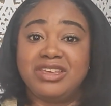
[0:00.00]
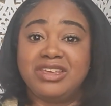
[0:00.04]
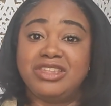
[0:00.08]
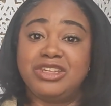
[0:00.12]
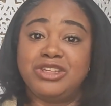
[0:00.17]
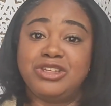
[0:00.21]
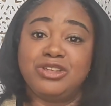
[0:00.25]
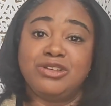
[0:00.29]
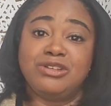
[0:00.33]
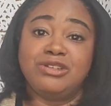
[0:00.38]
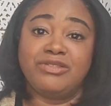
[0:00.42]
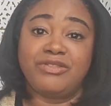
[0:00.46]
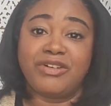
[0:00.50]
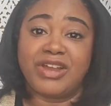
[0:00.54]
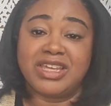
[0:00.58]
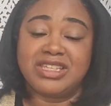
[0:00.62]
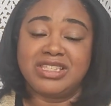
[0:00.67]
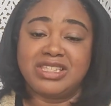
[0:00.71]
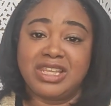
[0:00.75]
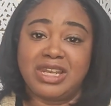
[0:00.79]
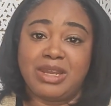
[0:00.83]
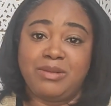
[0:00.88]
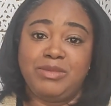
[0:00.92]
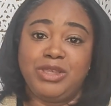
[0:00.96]
the new
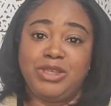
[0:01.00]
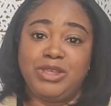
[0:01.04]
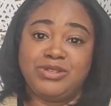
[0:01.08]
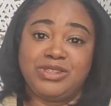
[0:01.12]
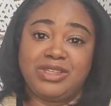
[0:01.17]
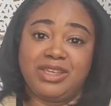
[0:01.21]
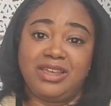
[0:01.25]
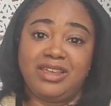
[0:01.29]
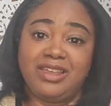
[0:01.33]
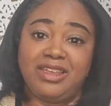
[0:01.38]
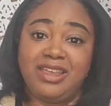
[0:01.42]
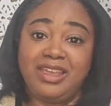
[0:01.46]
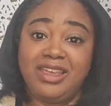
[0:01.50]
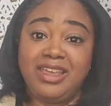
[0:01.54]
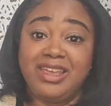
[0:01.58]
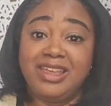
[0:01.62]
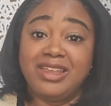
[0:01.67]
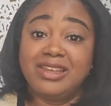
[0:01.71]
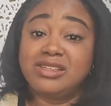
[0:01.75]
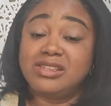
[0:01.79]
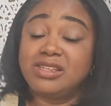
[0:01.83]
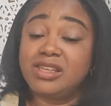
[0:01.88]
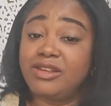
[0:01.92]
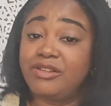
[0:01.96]
device that I'm using
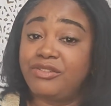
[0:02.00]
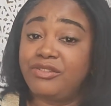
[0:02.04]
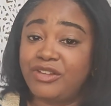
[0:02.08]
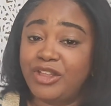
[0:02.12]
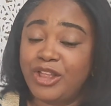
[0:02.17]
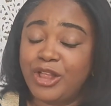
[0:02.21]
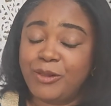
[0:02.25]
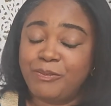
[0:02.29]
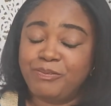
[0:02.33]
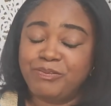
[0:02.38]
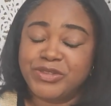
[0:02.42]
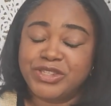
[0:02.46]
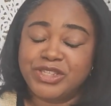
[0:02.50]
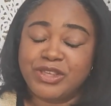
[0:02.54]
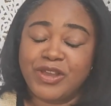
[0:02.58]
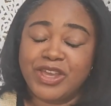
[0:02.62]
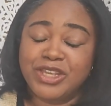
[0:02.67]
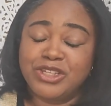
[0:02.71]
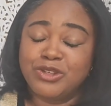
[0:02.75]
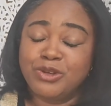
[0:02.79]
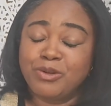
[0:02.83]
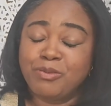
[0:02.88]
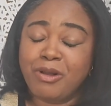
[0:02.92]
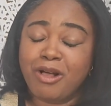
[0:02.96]
to film. So
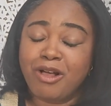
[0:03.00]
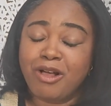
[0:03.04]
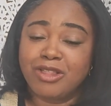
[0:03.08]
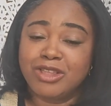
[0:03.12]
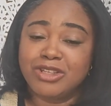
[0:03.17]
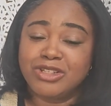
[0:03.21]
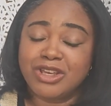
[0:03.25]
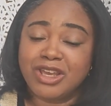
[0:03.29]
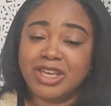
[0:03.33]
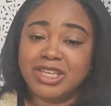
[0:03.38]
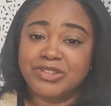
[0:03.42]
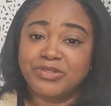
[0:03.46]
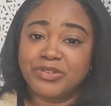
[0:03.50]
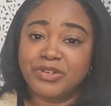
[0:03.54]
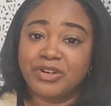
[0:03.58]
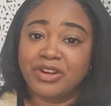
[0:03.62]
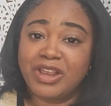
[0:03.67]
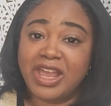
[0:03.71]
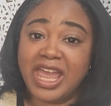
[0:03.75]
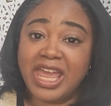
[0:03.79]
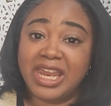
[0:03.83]
I do apologize for